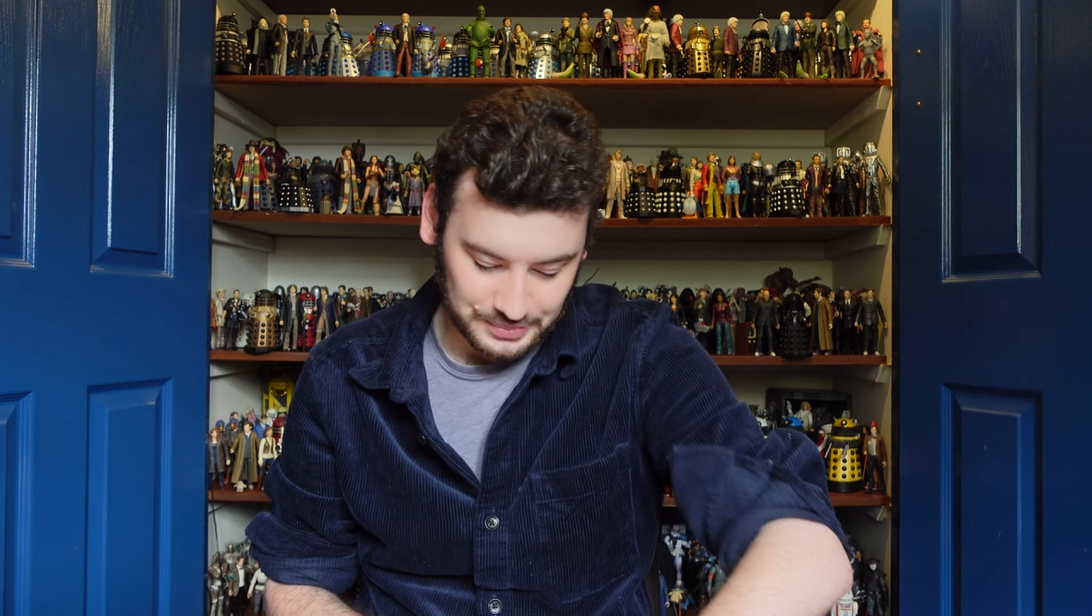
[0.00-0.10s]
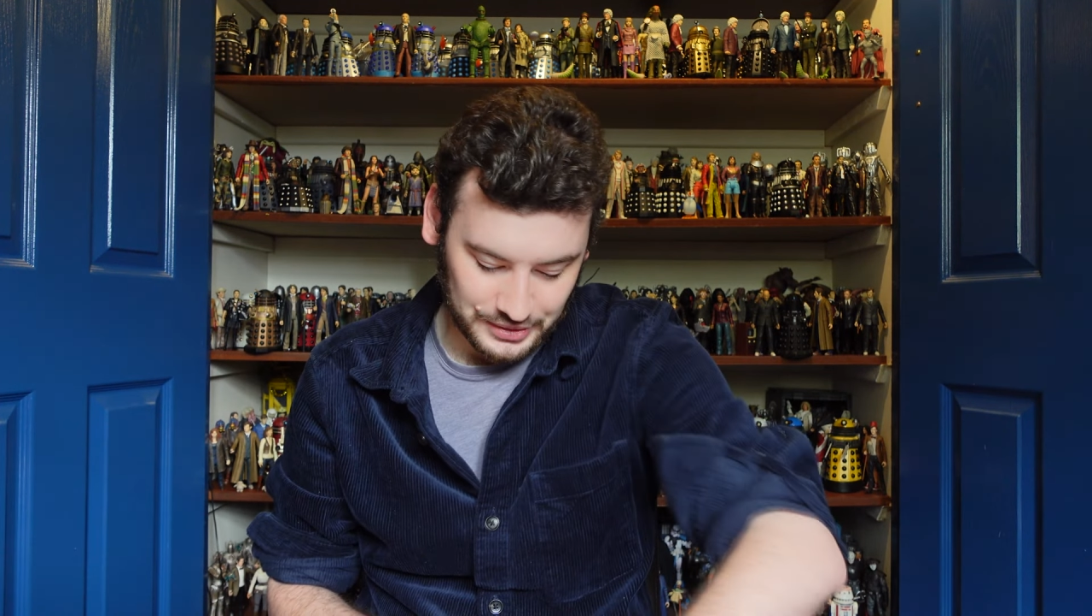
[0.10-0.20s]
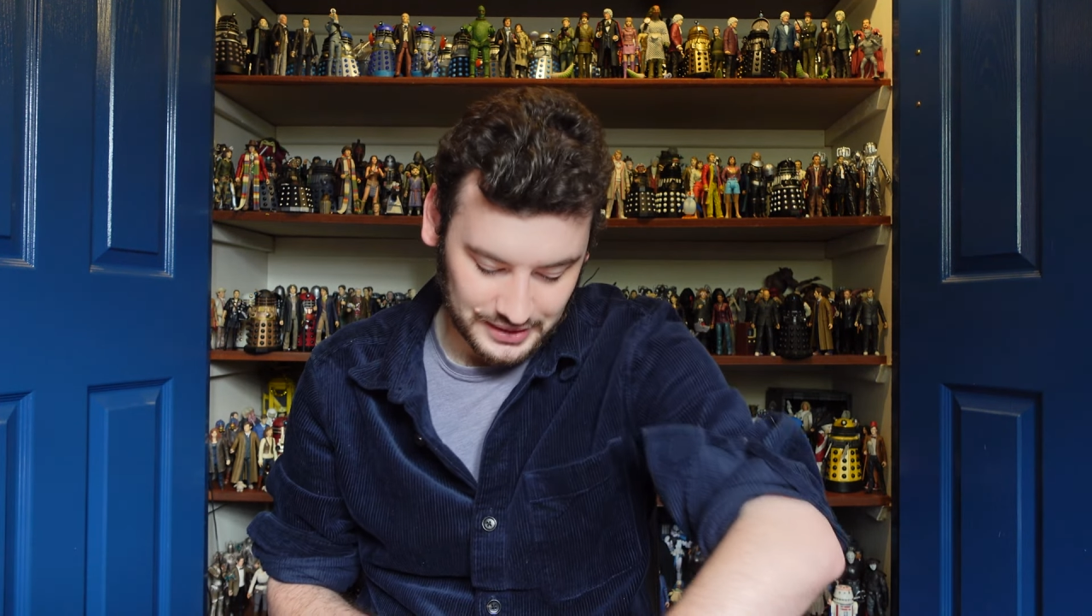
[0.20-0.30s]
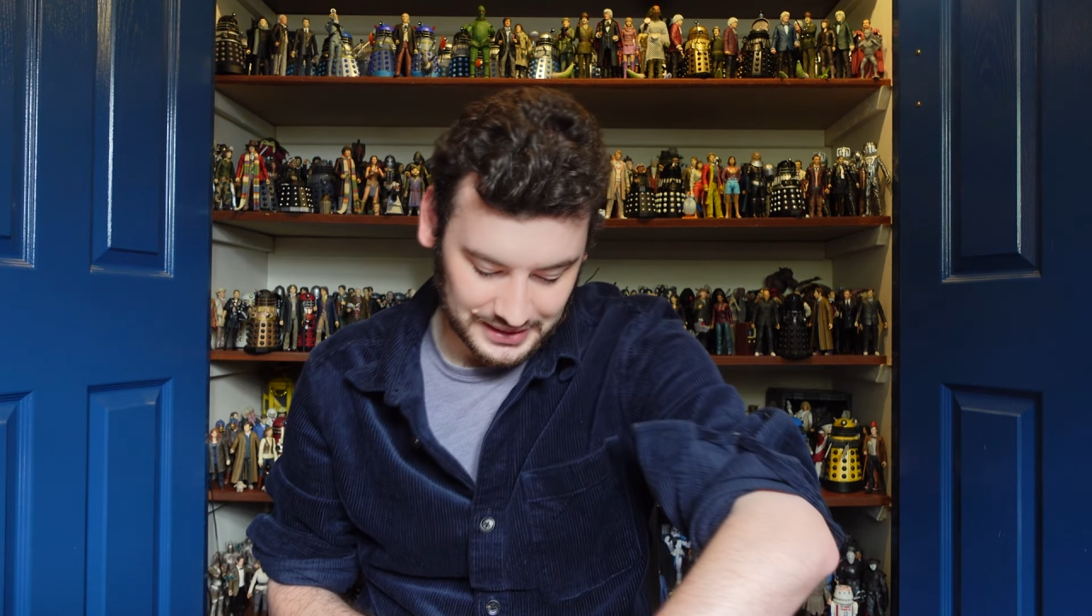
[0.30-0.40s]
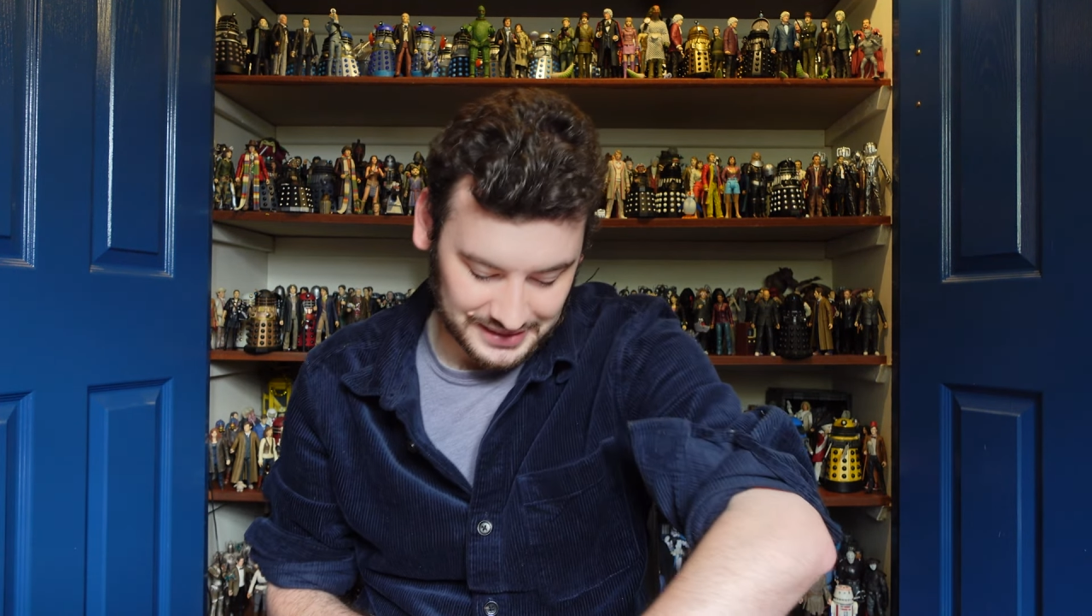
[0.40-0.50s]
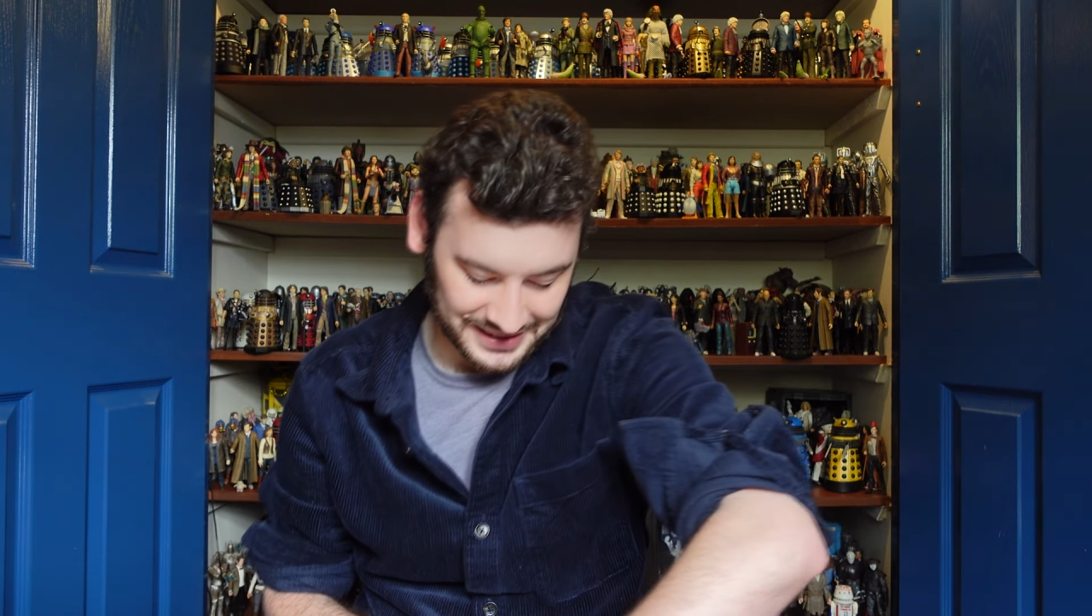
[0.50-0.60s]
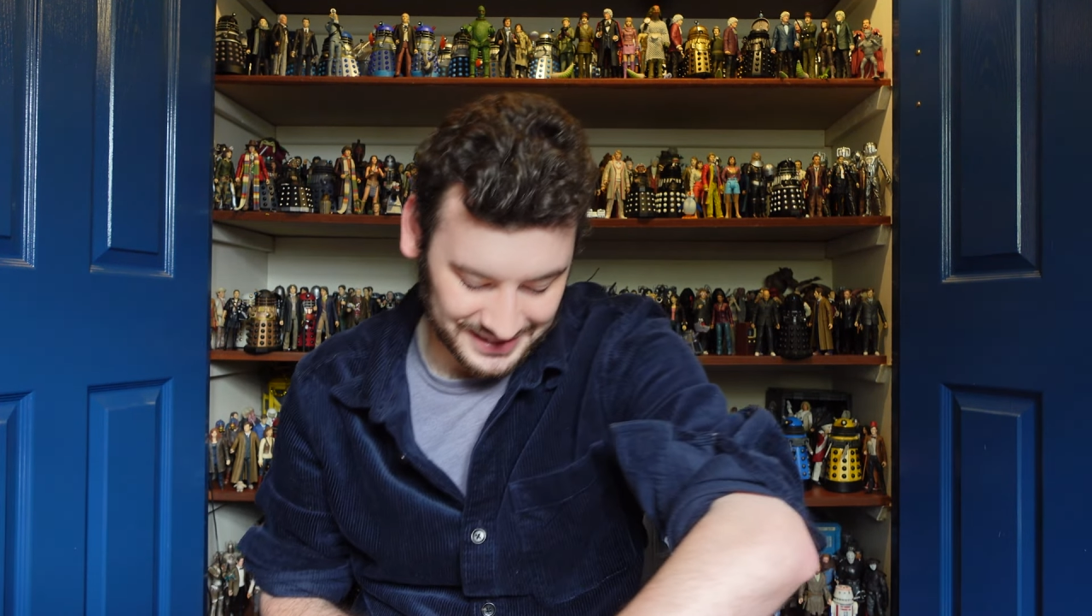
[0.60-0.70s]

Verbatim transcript: book,